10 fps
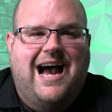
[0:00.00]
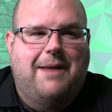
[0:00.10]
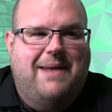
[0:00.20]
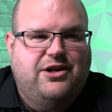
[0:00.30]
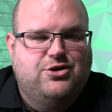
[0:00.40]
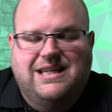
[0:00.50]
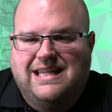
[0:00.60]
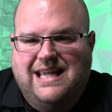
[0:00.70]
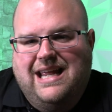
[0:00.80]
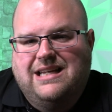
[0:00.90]
I'm actually
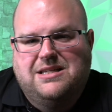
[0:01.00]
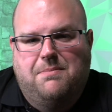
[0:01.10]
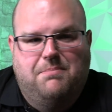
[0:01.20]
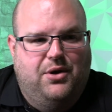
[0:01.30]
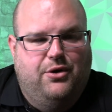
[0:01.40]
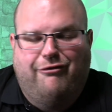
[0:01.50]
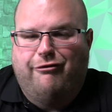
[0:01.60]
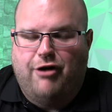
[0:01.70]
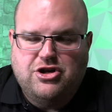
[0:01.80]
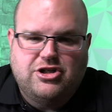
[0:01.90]
getting to build a
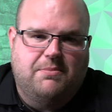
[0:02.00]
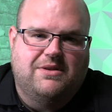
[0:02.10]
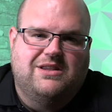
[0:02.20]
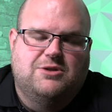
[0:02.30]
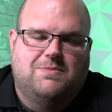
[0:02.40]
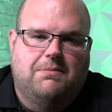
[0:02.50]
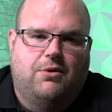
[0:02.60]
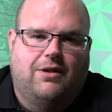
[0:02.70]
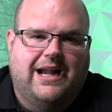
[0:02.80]
friendship with these people.